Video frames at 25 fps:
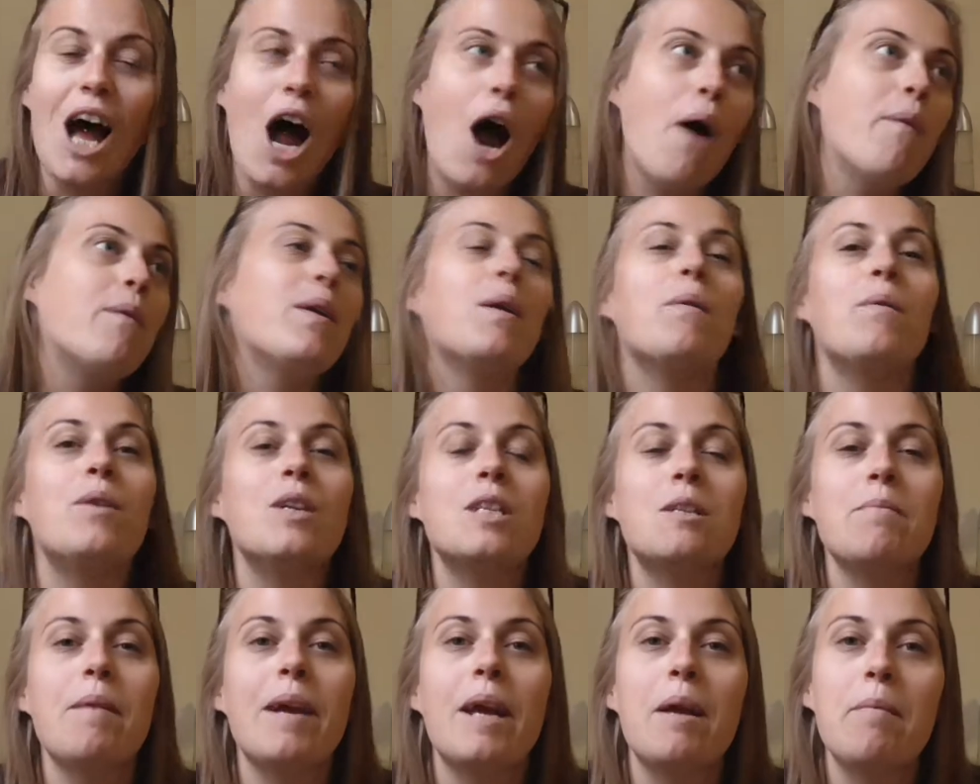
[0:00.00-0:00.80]
I really
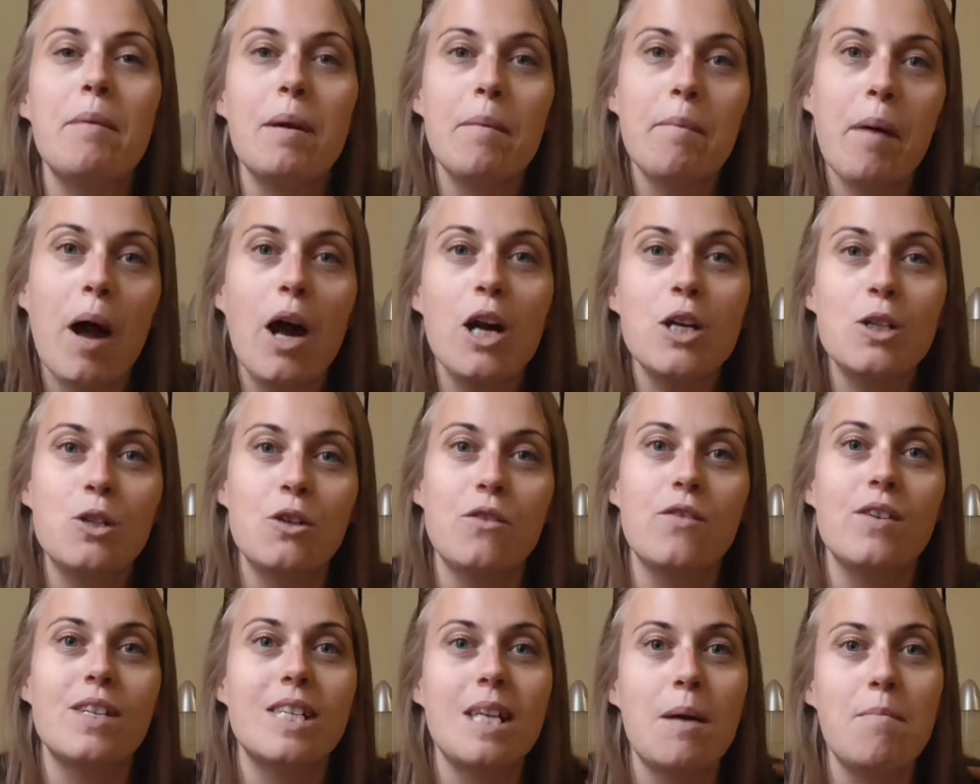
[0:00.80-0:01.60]
want to make a big poster
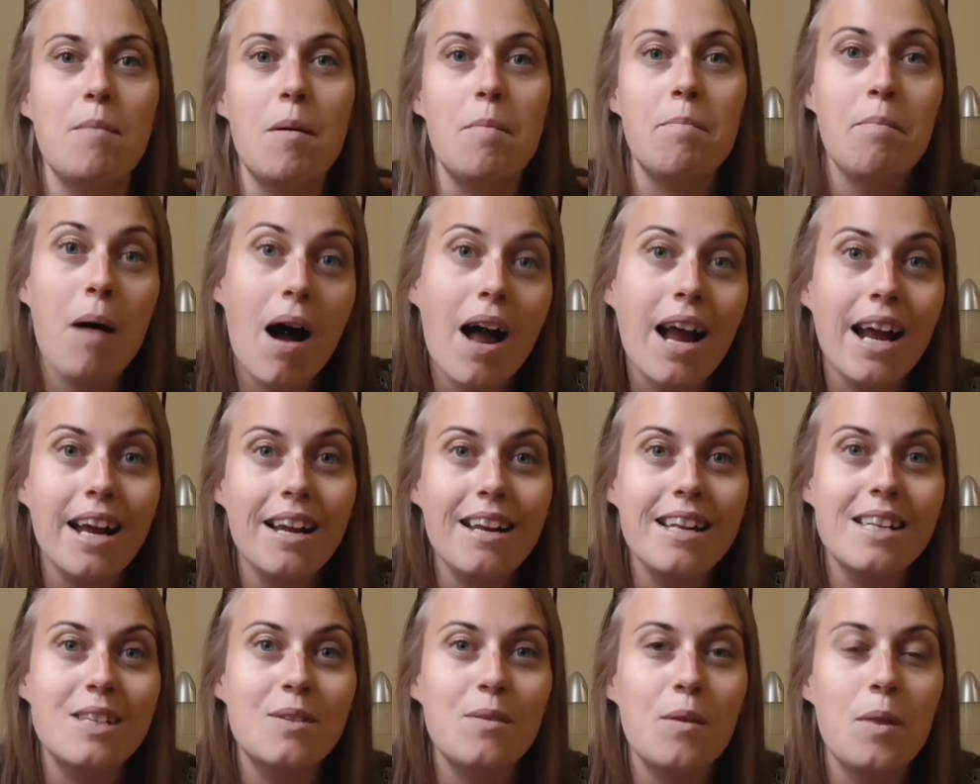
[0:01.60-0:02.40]
of a summer bucket
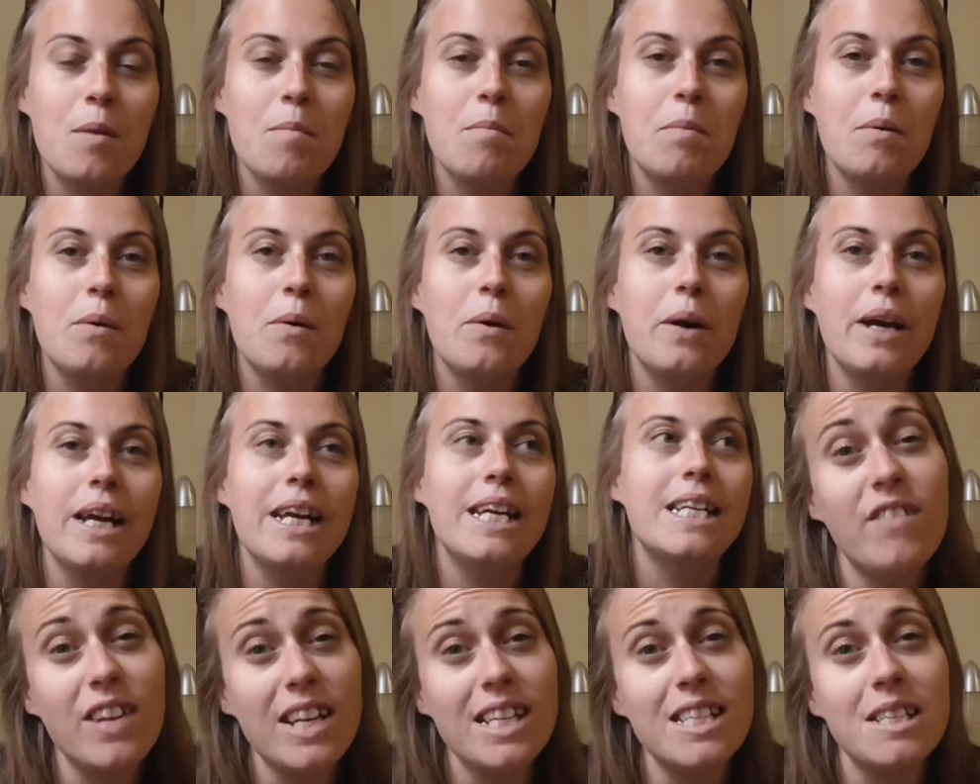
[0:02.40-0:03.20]
list with the
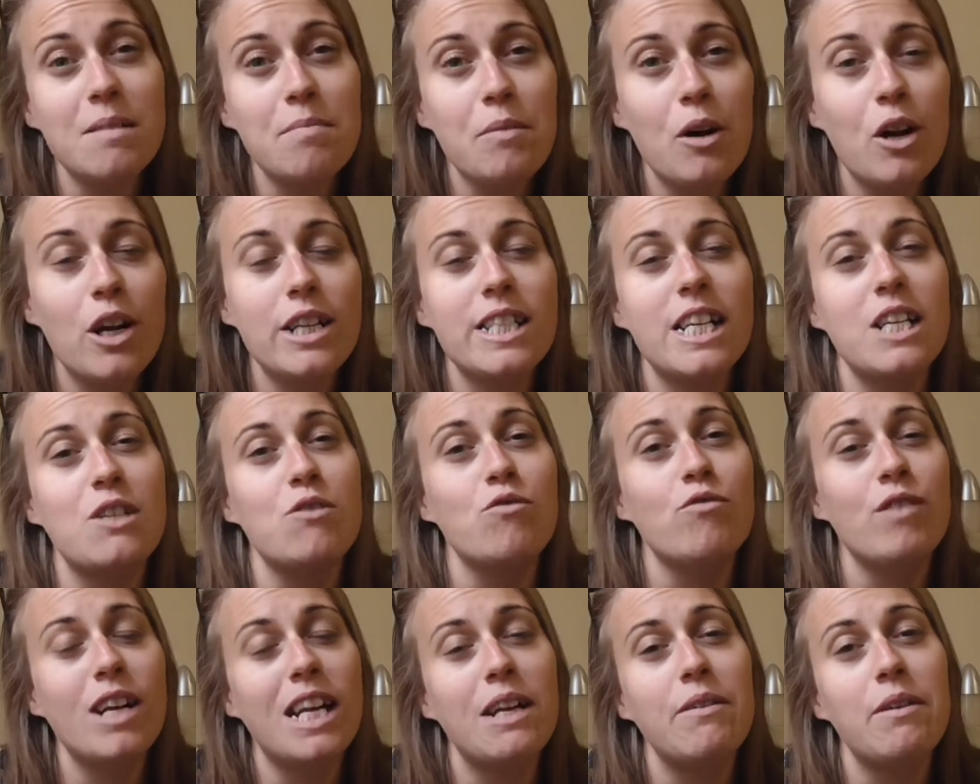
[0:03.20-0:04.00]
boys. These summer holidays
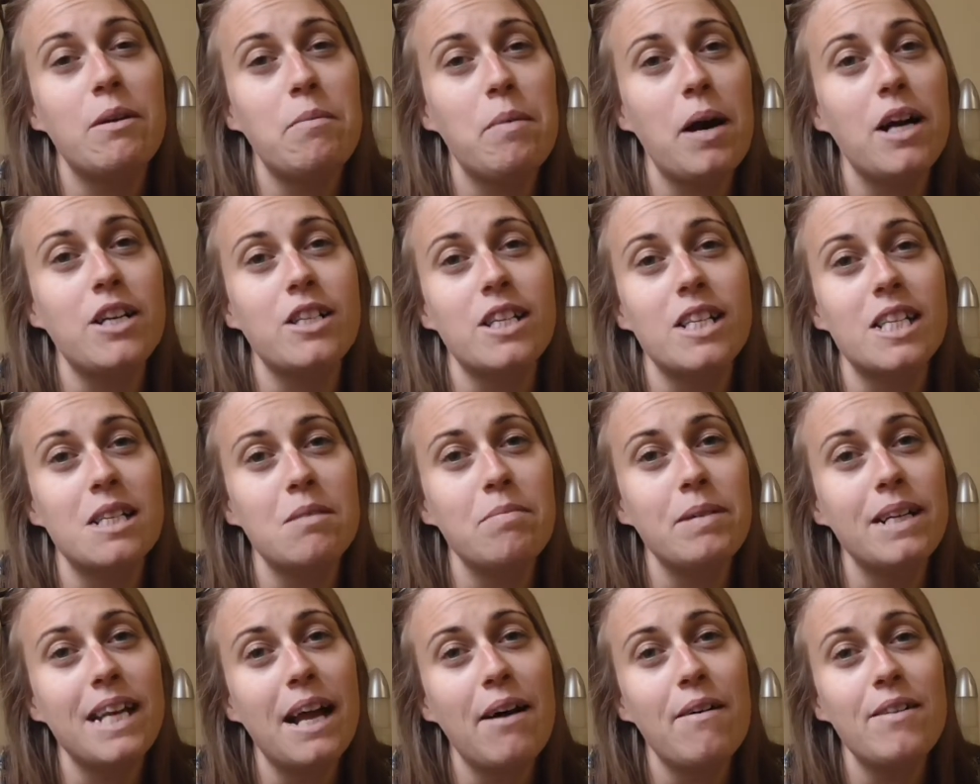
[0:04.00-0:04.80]
are really precious
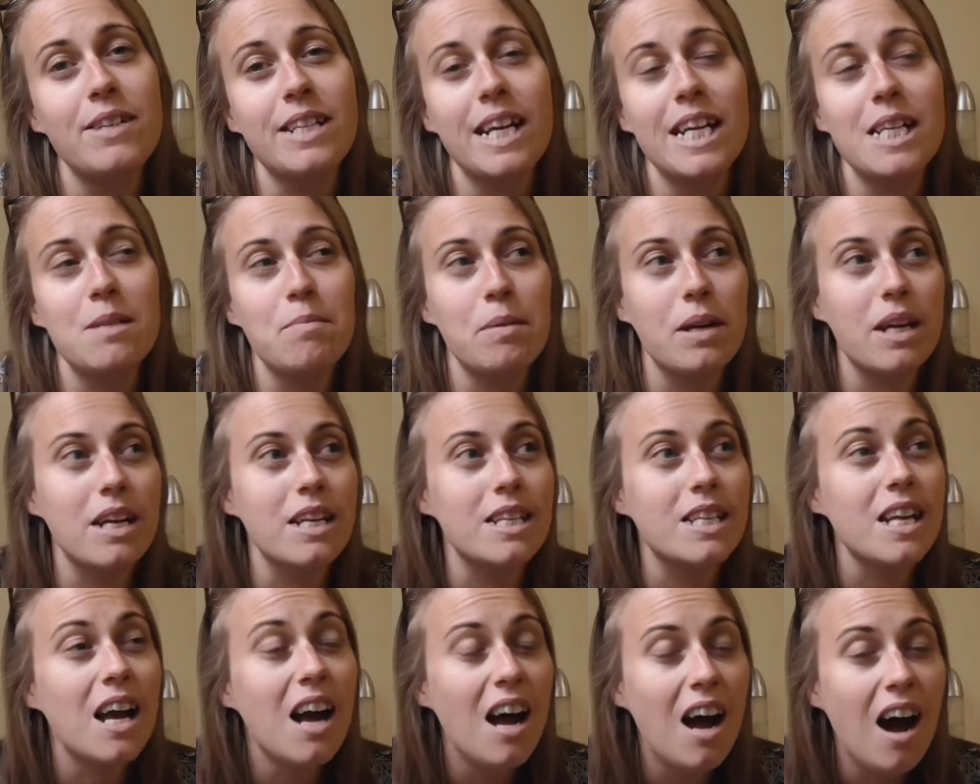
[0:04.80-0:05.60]
to me nowadays
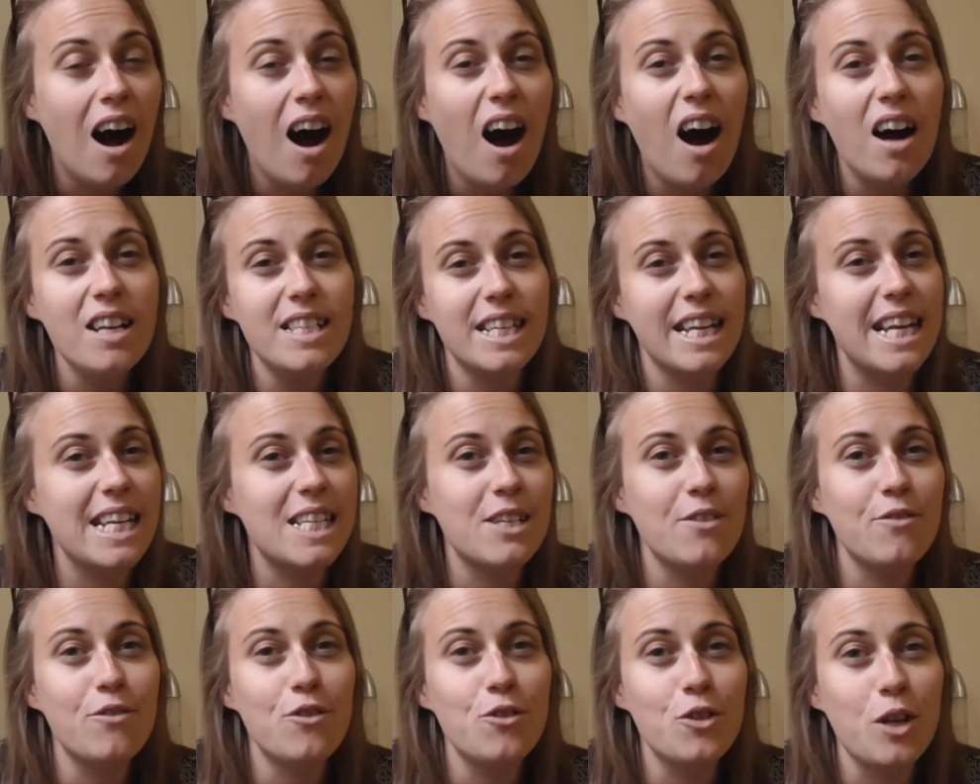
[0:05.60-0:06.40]
because Isaac
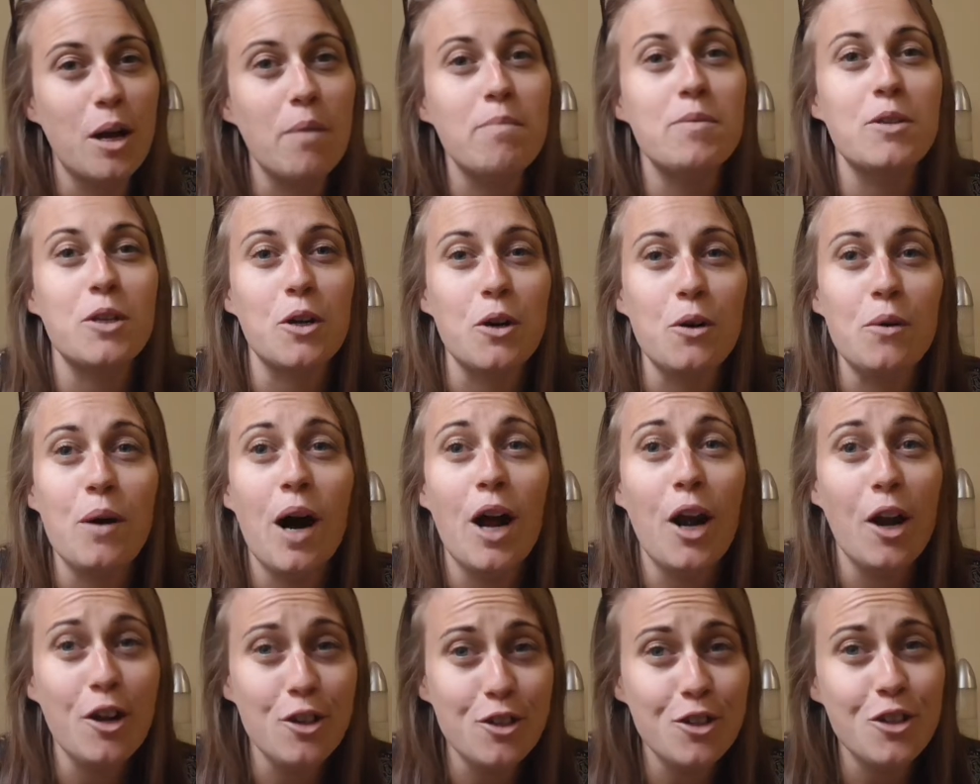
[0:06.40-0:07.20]
is at full-time school
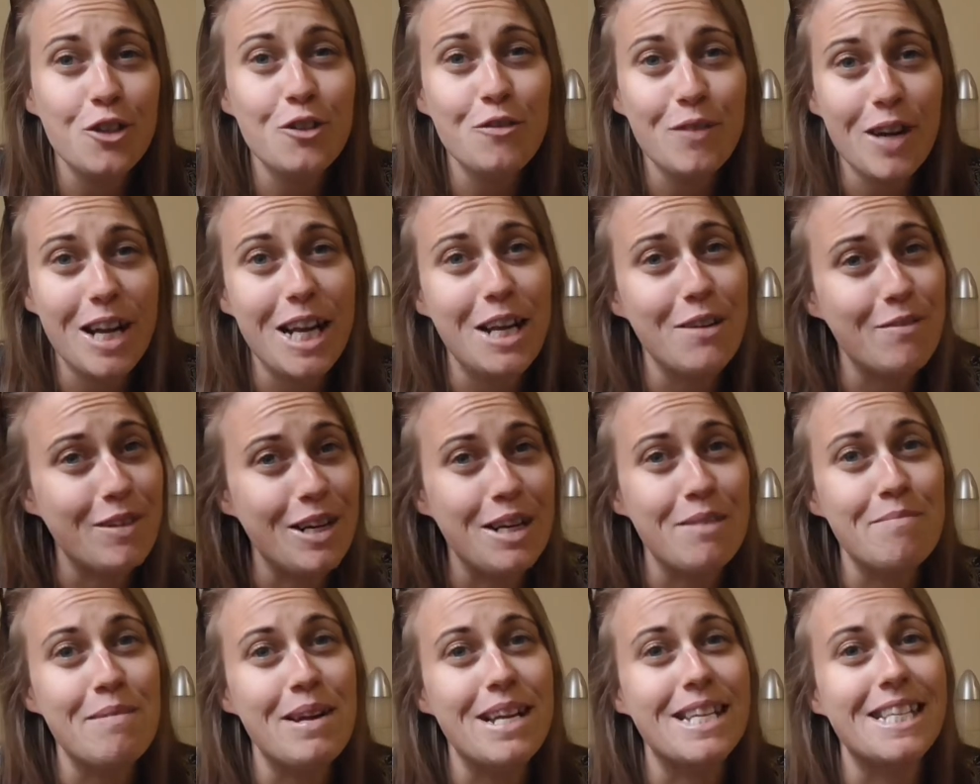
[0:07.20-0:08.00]
and I do
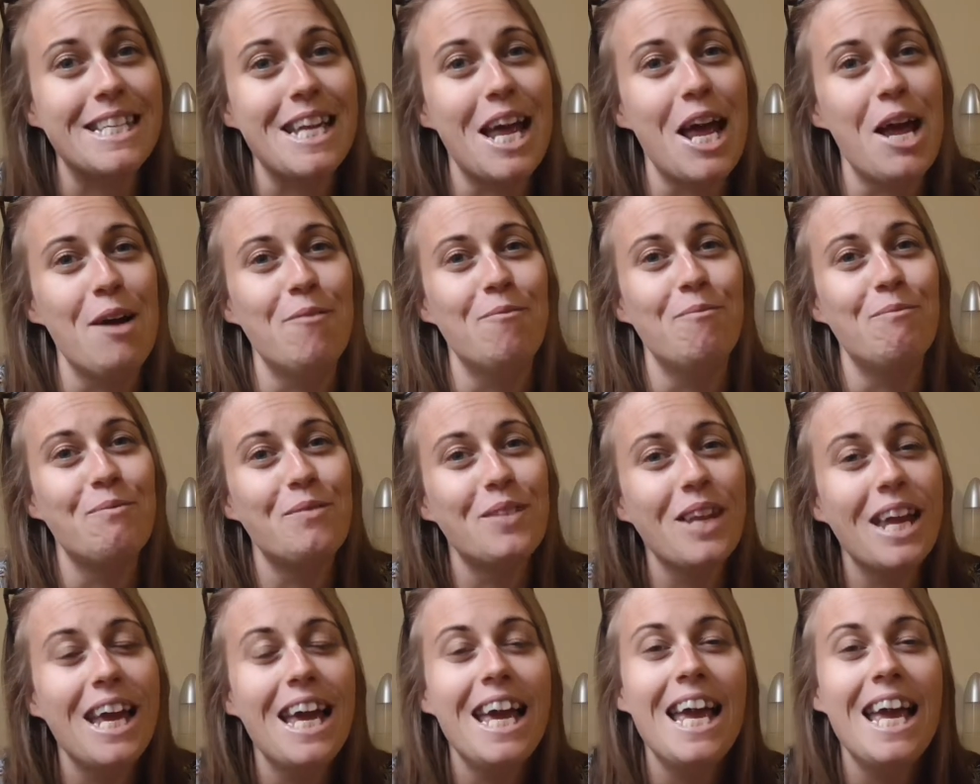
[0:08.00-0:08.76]
really miss him.